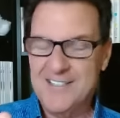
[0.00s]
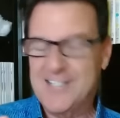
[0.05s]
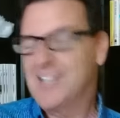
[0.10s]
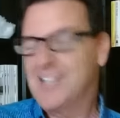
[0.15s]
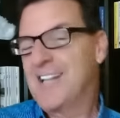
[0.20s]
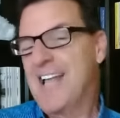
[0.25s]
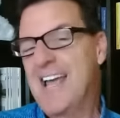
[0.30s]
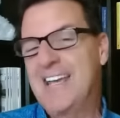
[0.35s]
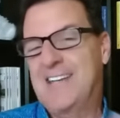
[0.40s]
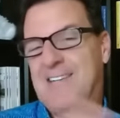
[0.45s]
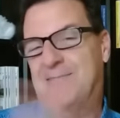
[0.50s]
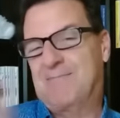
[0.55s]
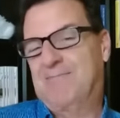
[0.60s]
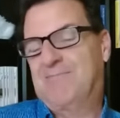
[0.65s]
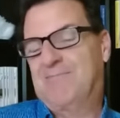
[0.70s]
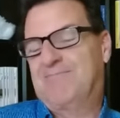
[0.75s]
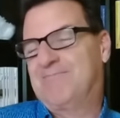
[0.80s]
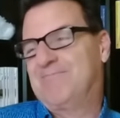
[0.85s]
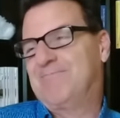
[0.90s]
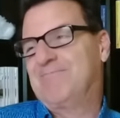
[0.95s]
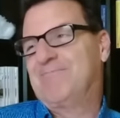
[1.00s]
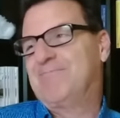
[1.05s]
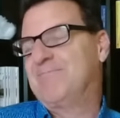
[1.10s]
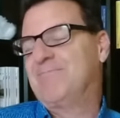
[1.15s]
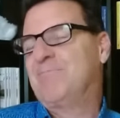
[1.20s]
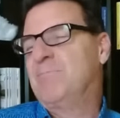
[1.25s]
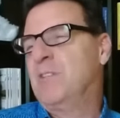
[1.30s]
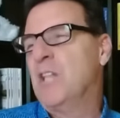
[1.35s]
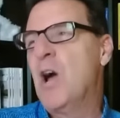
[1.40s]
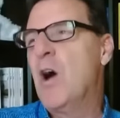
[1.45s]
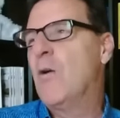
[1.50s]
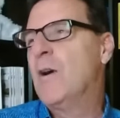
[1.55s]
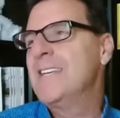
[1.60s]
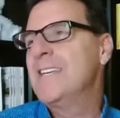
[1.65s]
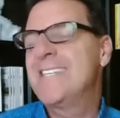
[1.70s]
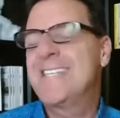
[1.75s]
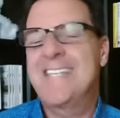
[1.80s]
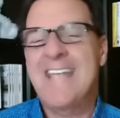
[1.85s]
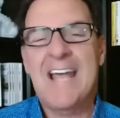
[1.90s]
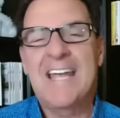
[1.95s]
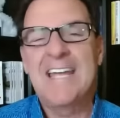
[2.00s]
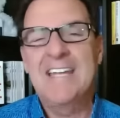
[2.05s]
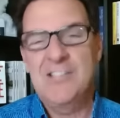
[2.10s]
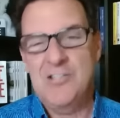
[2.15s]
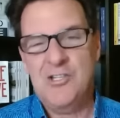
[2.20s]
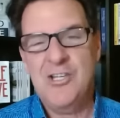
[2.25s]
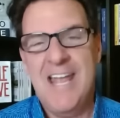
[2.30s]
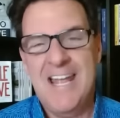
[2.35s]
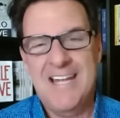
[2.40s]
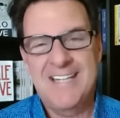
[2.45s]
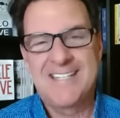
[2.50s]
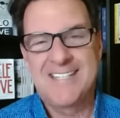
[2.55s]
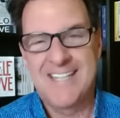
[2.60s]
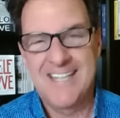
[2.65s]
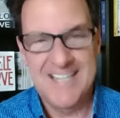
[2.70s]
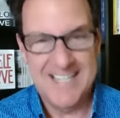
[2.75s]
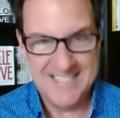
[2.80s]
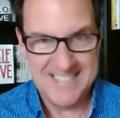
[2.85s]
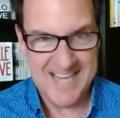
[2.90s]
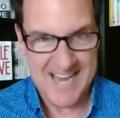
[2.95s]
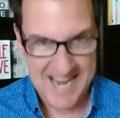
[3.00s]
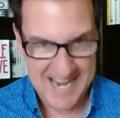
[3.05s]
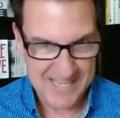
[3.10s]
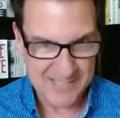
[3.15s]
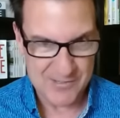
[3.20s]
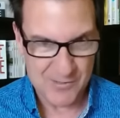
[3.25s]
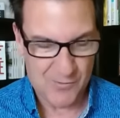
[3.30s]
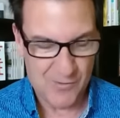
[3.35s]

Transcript: to, like, blow a second chance at a date,